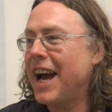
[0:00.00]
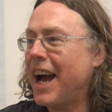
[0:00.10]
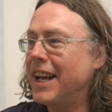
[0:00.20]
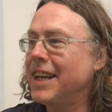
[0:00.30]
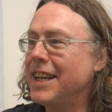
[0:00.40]

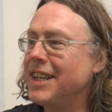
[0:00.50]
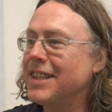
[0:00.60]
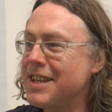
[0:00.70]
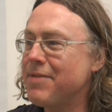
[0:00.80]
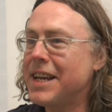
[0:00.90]
And he
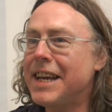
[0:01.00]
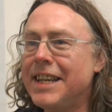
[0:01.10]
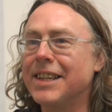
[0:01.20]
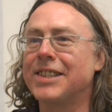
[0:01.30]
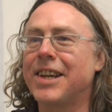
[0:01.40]

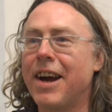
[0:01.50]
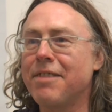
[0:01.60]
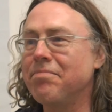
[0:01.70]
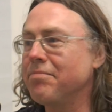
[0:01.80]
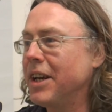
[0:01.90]
is
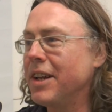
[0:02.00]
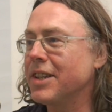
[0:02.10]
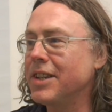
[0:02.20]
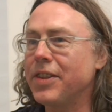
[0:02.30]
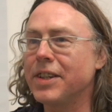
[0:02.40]
going, you know,
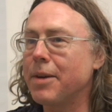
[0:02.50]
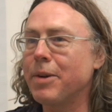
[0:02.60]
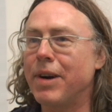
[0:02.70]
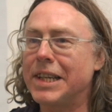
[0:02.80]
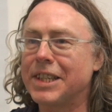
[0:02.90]
there's nothing
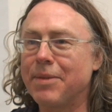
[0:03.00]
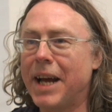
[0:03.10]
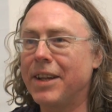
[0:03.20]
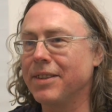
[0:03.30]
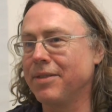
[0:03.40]
democratic
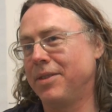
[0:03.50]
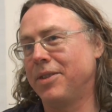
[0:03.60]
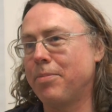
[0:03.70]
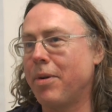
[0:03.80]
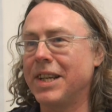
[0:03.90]
about
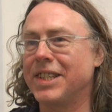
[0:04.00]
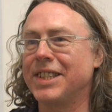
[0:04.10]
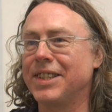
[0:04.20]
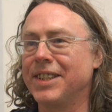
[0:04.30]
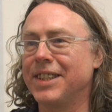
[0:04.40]
the
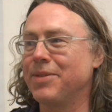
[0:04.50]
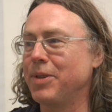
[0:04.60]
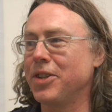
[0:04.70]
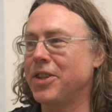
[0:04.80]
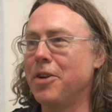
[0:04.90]
press.
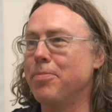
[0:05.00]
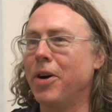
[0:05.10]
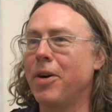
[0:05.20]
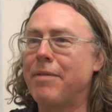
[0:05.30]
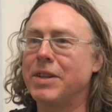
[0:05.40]
We're just owned
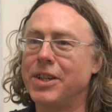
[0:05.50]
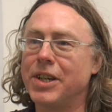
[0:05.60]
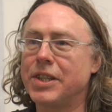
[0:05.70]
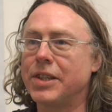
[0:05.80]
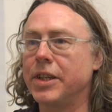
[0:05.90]
by our
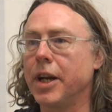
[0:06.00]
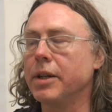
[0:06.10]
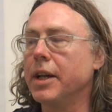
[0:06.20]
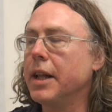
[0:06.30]
advertisers, you know.